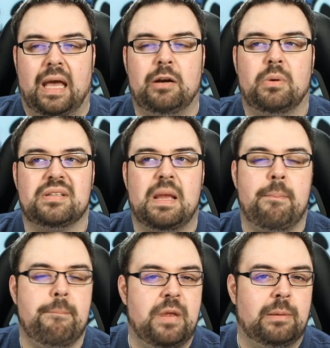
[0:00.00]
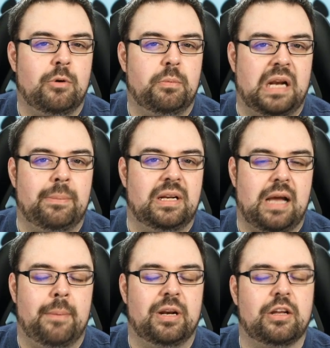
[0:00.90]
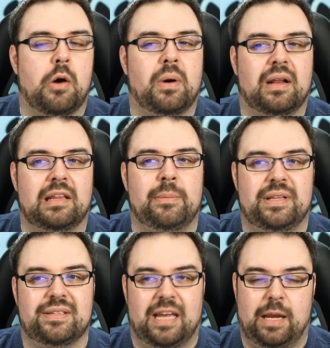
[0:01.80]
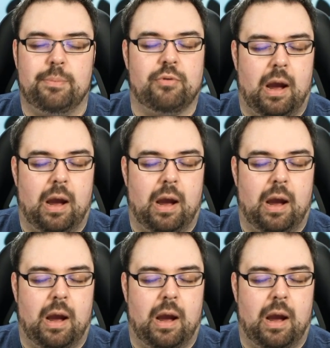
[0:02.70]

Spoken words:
I don't want to say minimal, but I'm gonna go on a limb and say